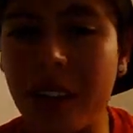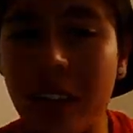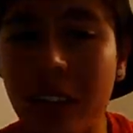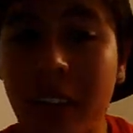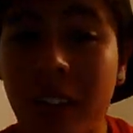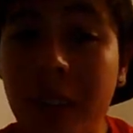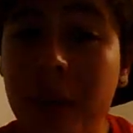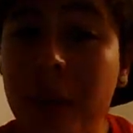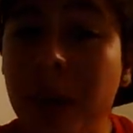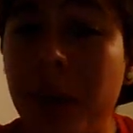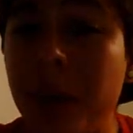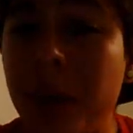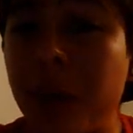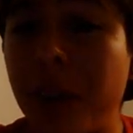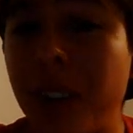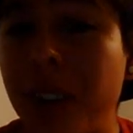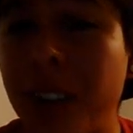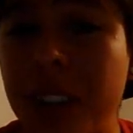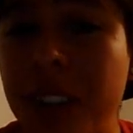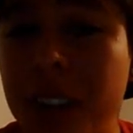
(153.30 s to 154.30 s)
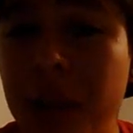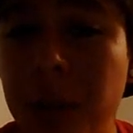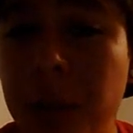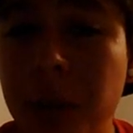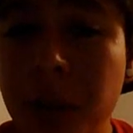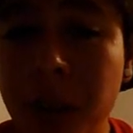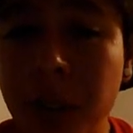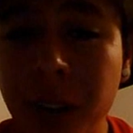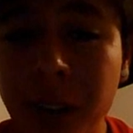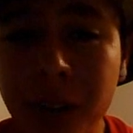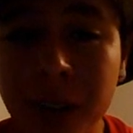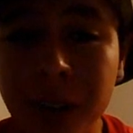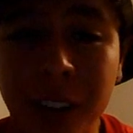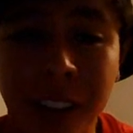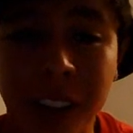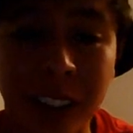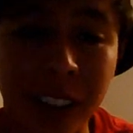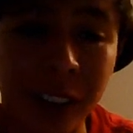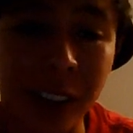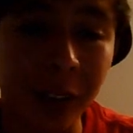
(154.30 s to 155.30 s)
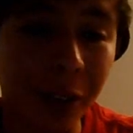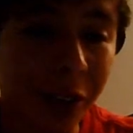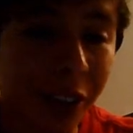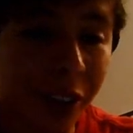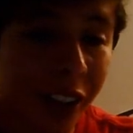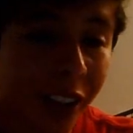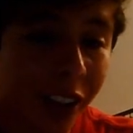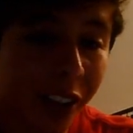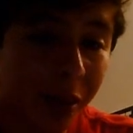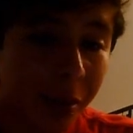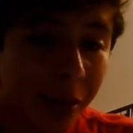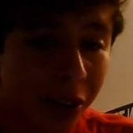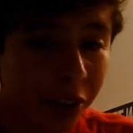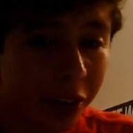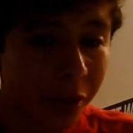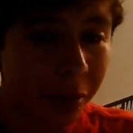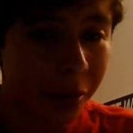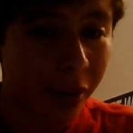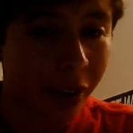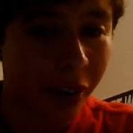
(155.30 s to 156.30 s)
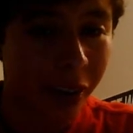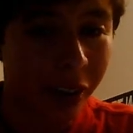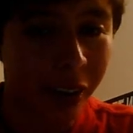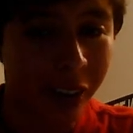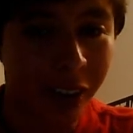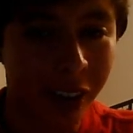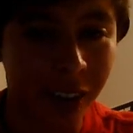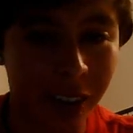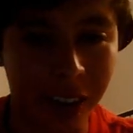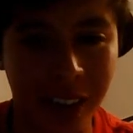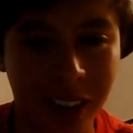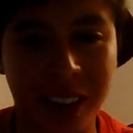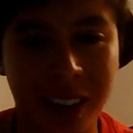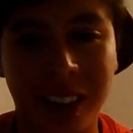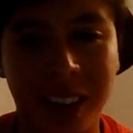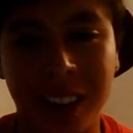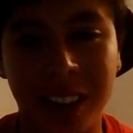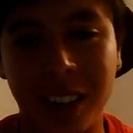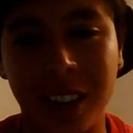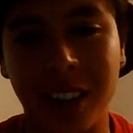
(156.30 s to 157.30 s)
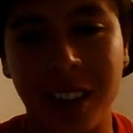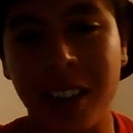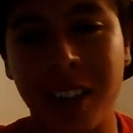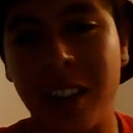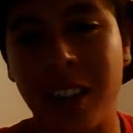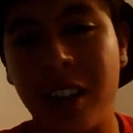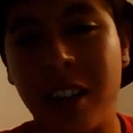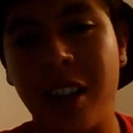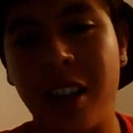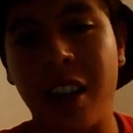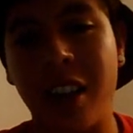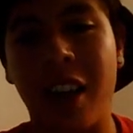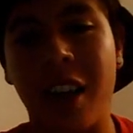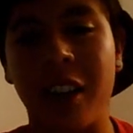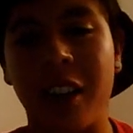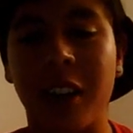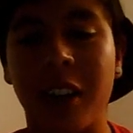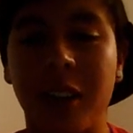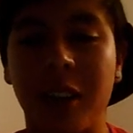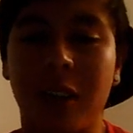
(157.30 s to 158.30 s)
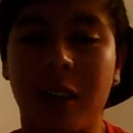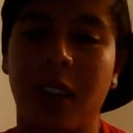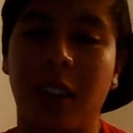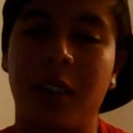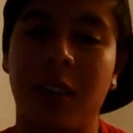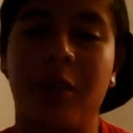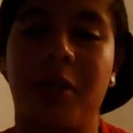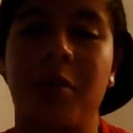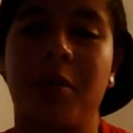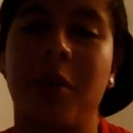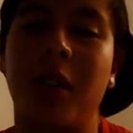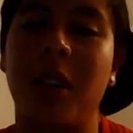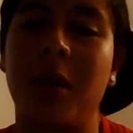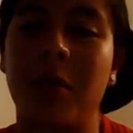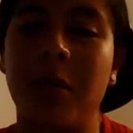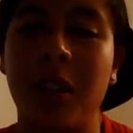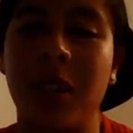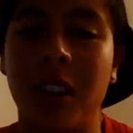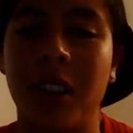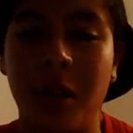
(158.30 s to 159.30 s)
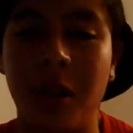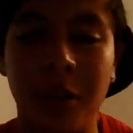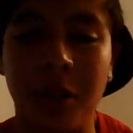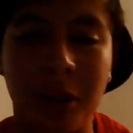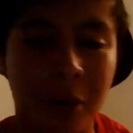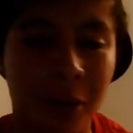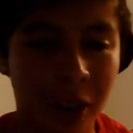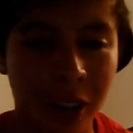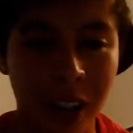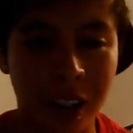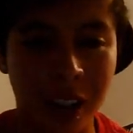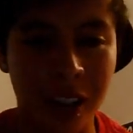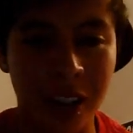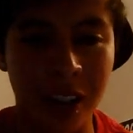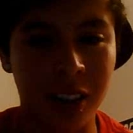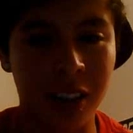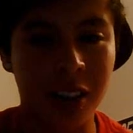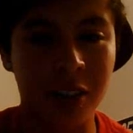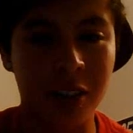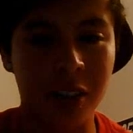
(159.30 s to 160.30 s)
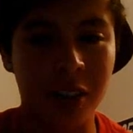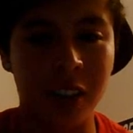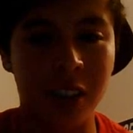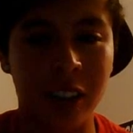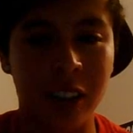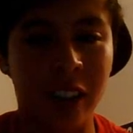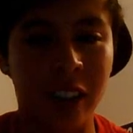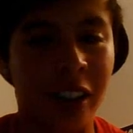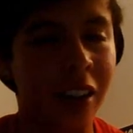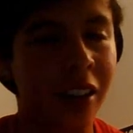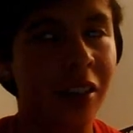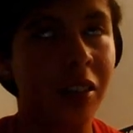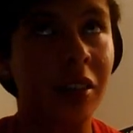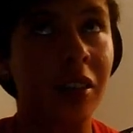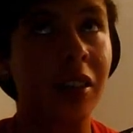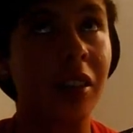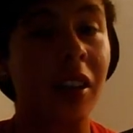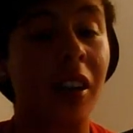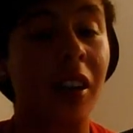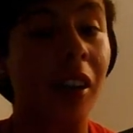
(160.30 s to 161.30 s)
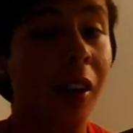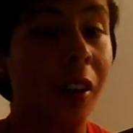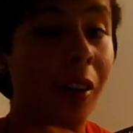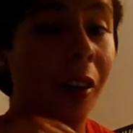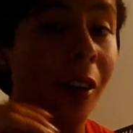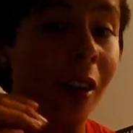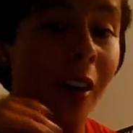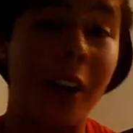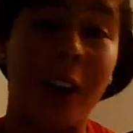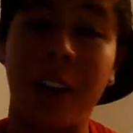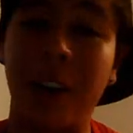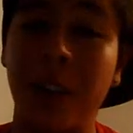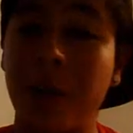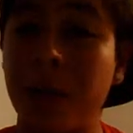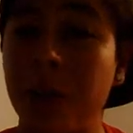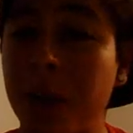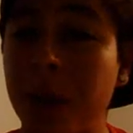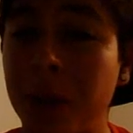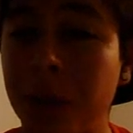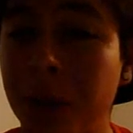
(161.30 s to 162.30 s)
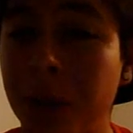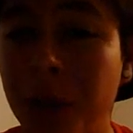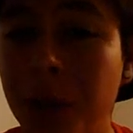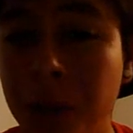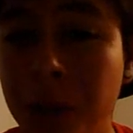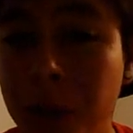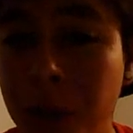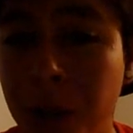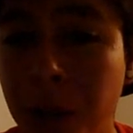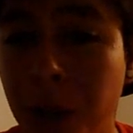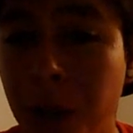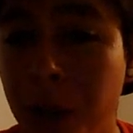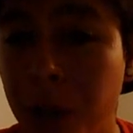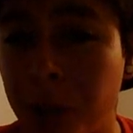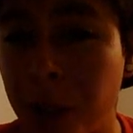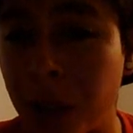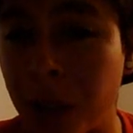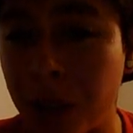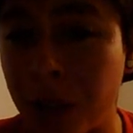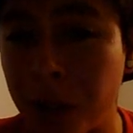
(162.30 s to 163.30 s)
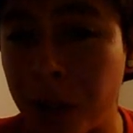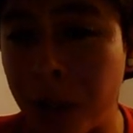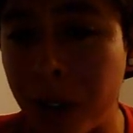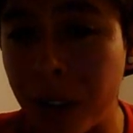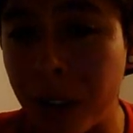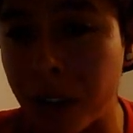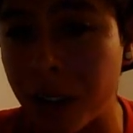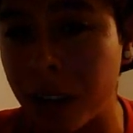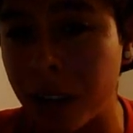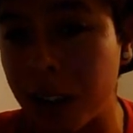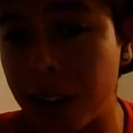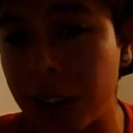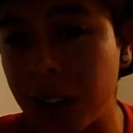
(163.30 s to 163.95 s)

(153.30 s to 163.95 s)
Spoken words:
they've been really supportive. They don't really know much about it, and it made me come to a realization that a lot of people don't know much about it.